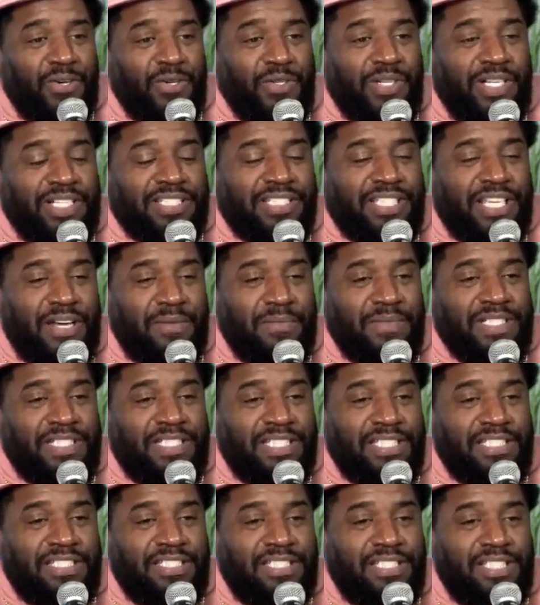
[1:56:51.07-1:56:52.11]
to know that's
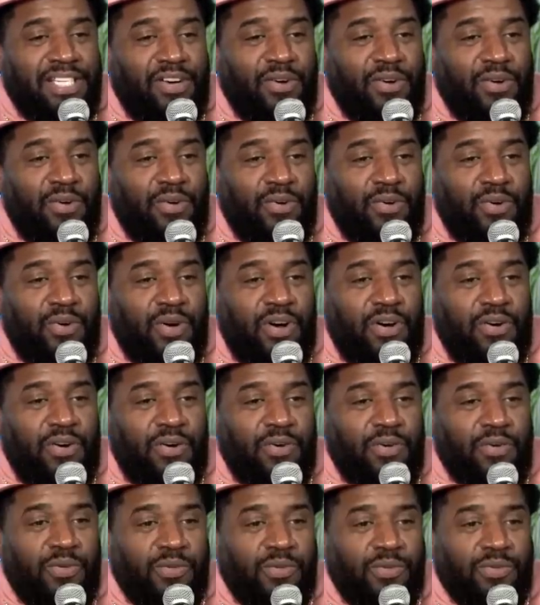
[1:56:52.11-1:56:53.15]
coming to the show
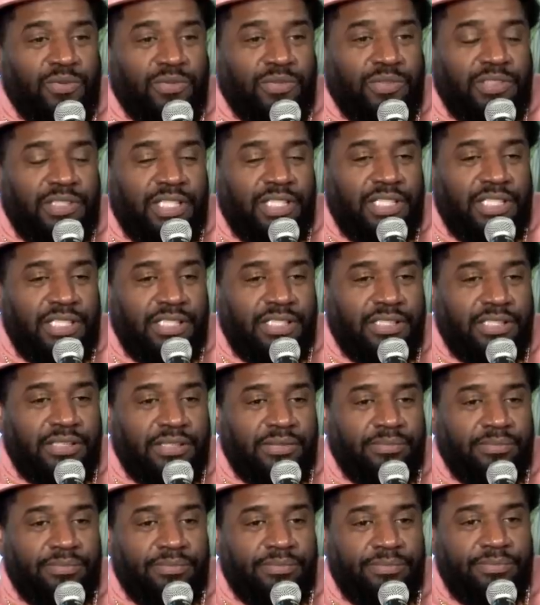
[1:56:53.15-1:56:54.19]
on
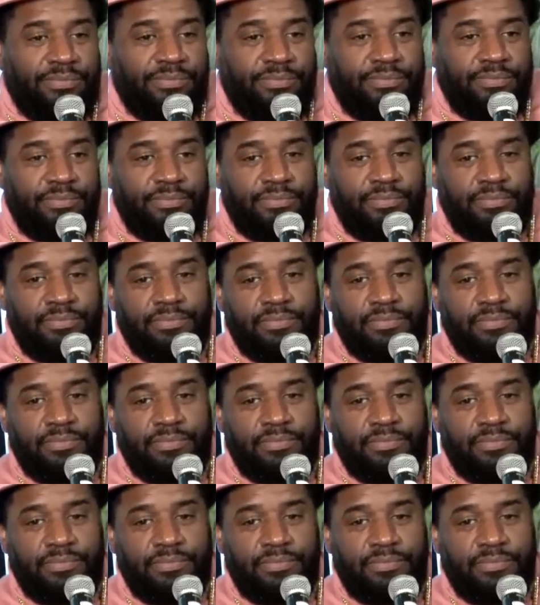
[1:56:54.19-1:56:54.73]
um,